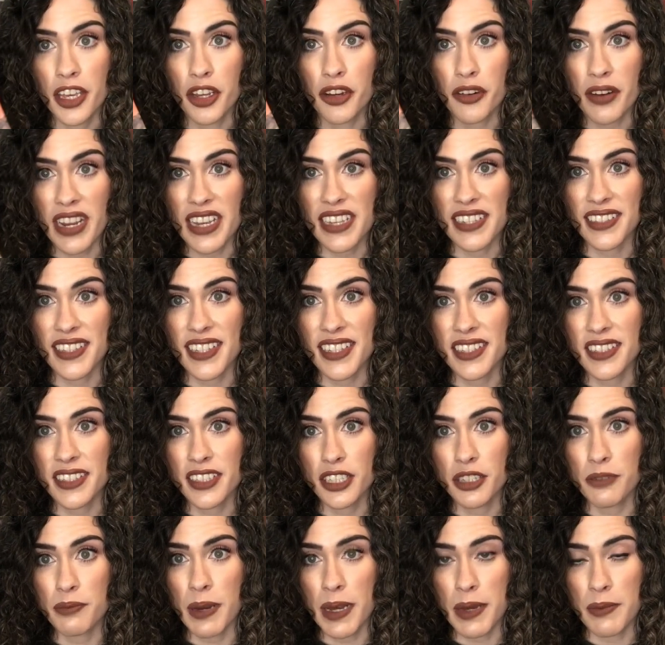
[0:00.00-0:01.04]
Grey
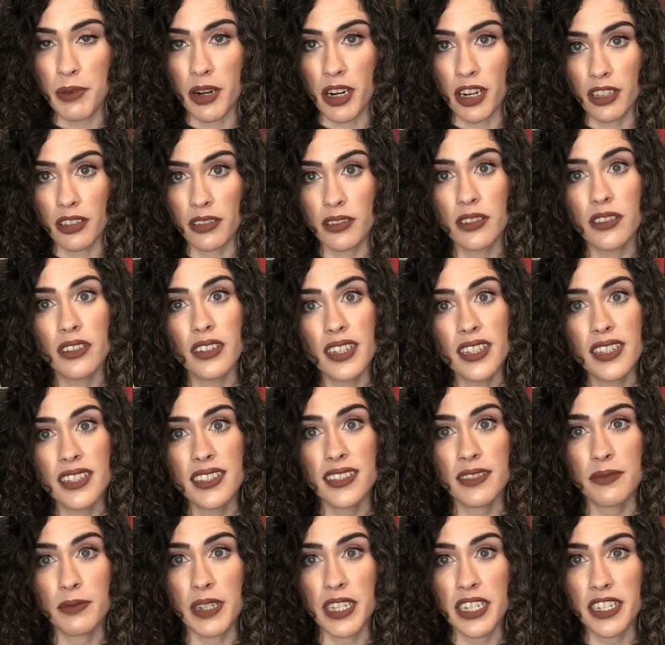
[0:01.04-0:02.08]
Sister by Mark
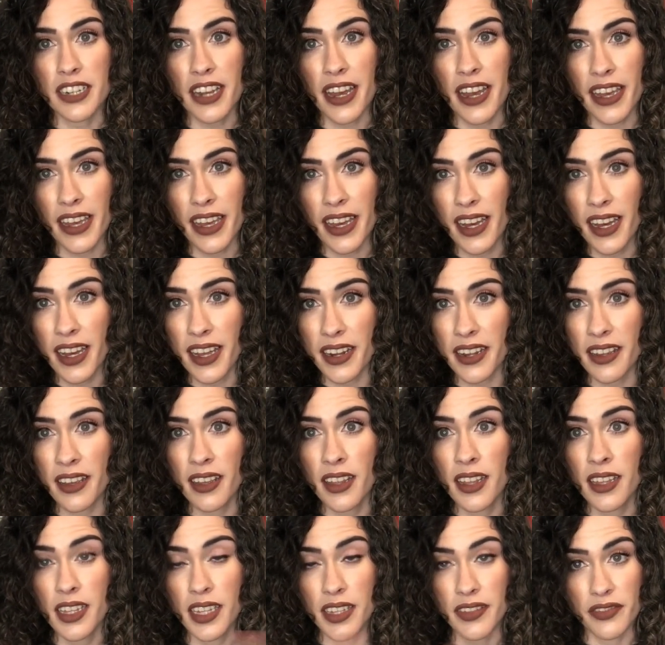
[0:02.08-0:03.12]
Lawrence, which I got
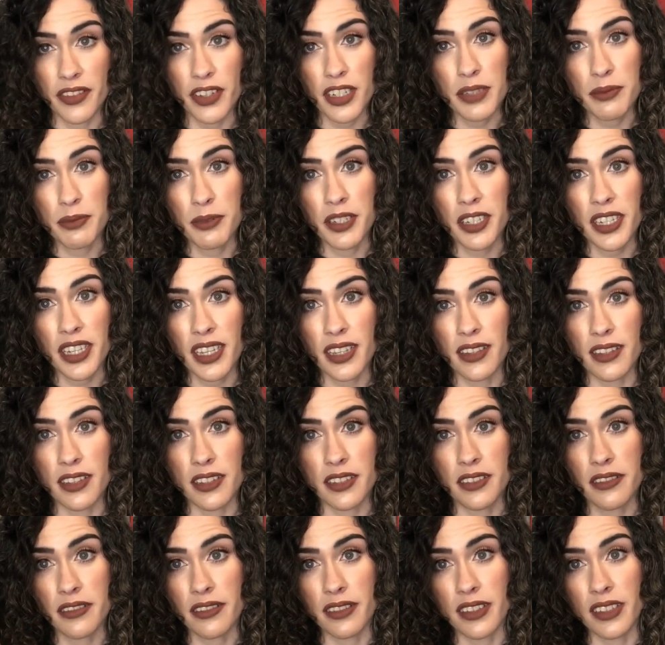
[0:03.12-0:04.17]
first book in
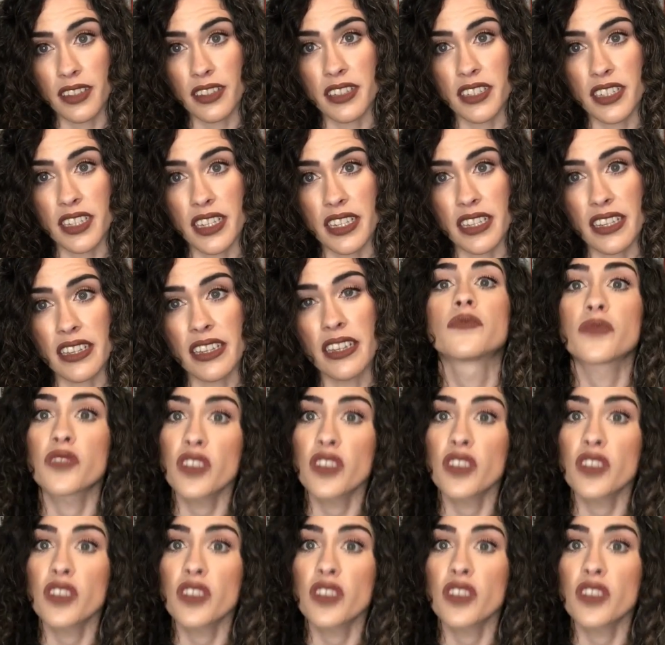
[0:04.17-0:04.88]
this trilogy,